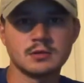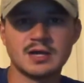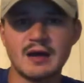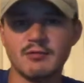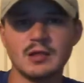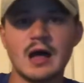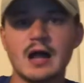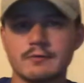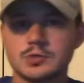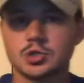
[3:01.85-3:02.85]
we're going to have a lot
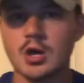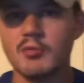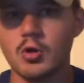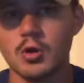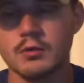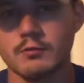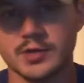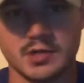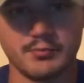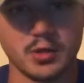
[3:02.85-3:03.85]
of trouble
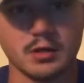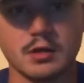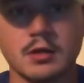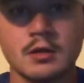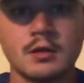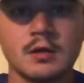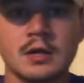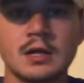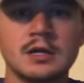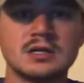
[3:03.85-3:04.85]
with the book.
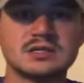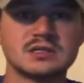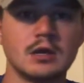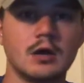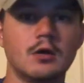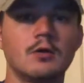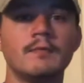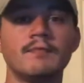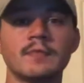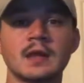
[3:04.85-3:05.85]
So
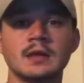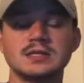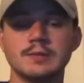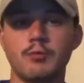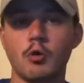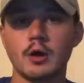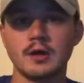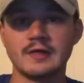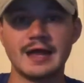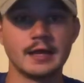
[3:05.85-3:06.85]
it's important
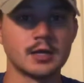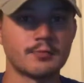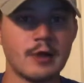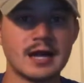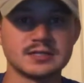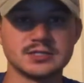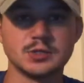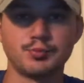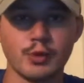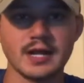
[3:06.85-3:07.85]
that in your practice you
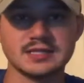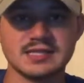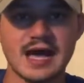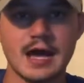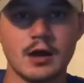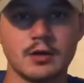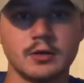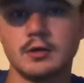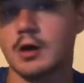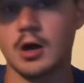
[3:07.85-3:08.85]
break
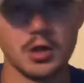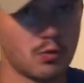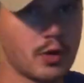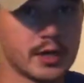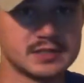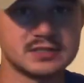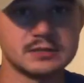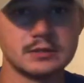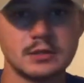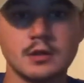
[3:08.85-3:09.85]
down all the words.
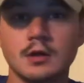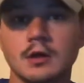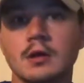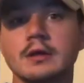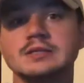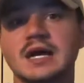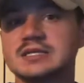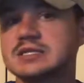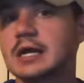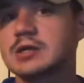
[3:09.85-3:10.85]

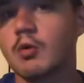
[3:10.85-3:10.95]
Dissect the